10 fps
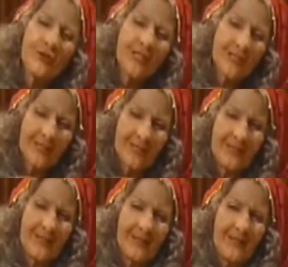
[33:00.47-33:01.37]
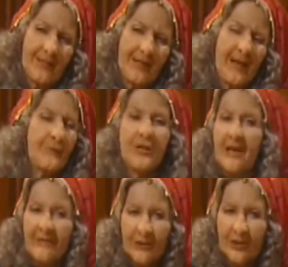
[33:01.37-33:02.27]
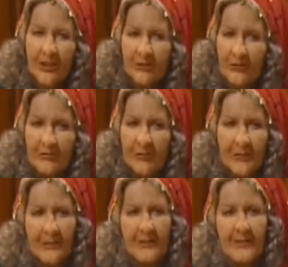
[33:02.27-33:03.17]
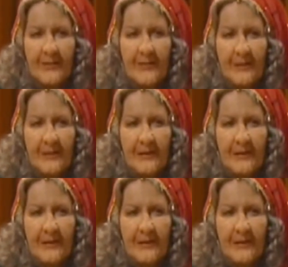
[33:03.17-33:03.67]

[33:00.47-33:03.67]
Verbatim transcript: choices. And whatever she chooses,